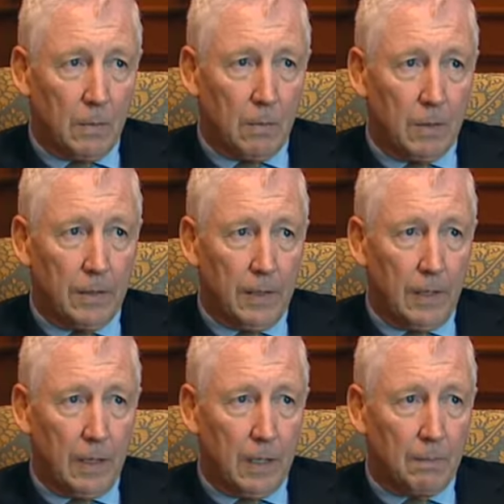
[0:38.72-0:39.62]
Well, I
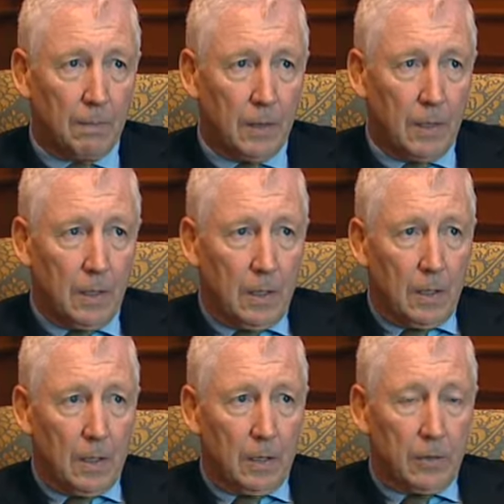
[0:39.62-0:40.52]
think. Um,
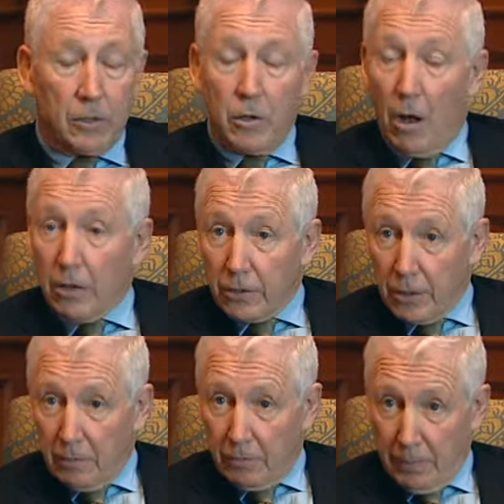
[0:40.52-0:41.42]
uh, there's an
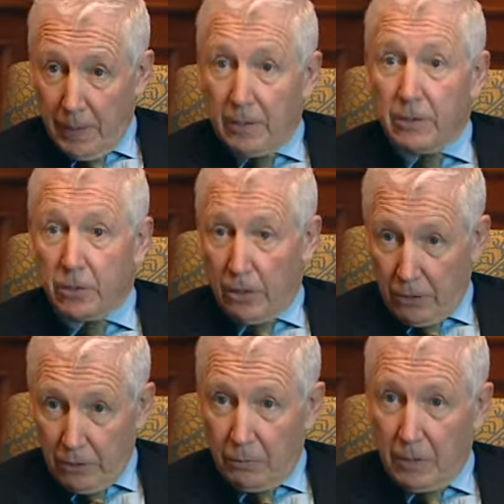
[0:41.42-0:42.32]
honesty of debate and
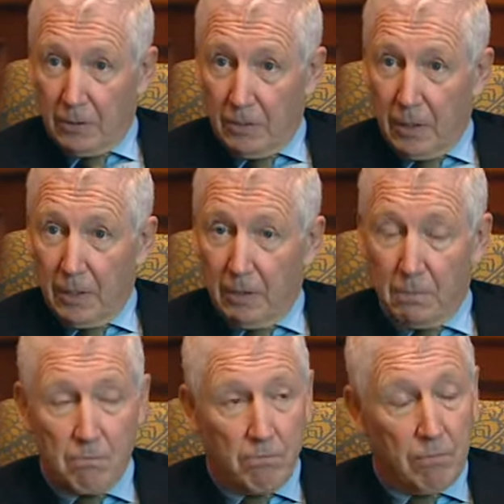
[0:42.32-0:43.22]
discussion which uh,
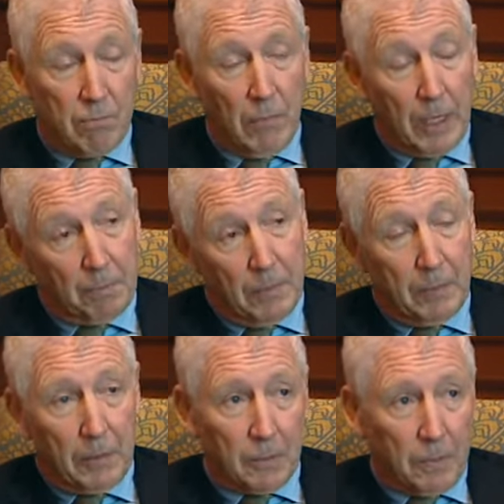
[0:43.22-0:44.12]
I,
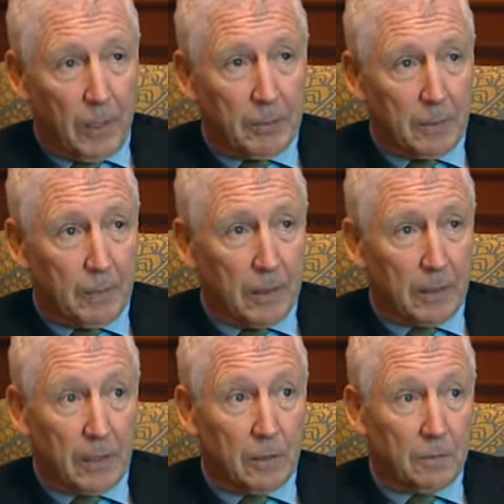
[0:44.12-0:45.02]
maybe surprised me, but I
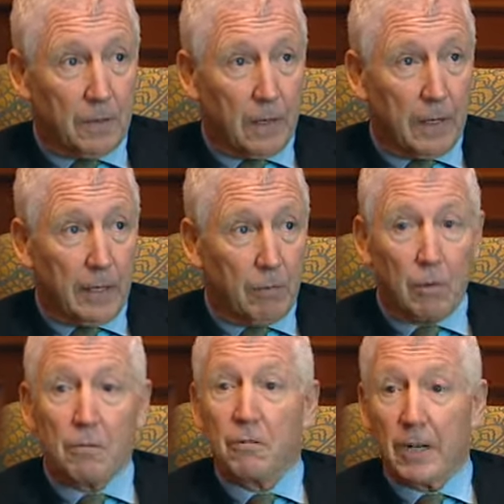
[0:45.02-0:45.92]
think is very
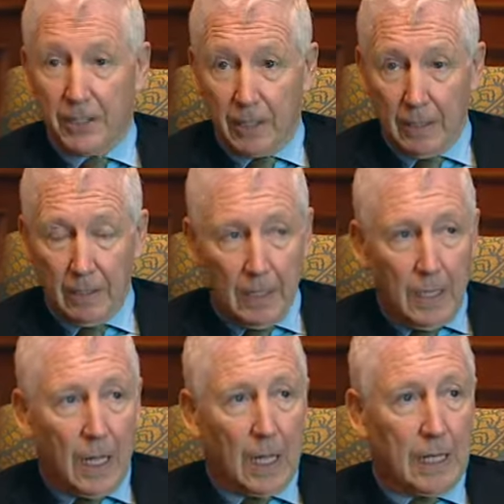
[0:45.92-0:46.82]
refreshing.
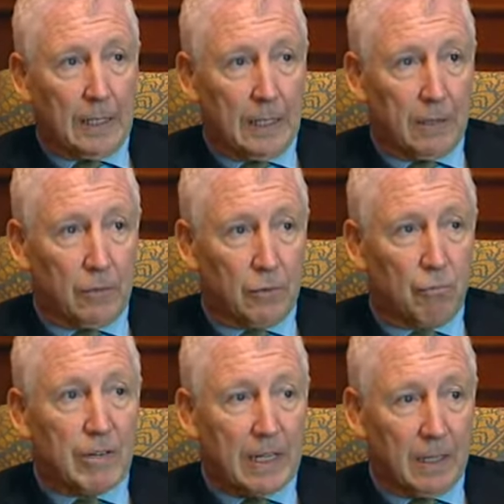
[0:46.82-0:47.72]
I think there's a
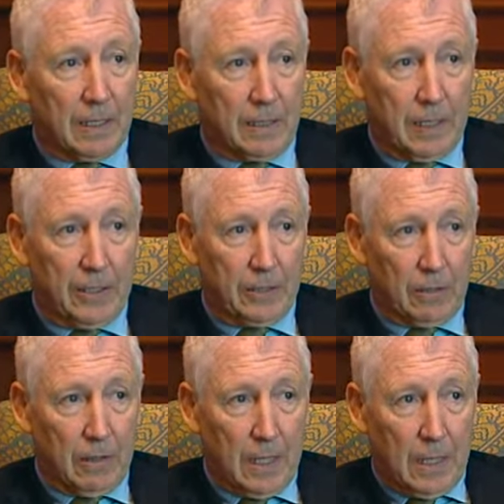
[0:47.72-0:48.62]
realization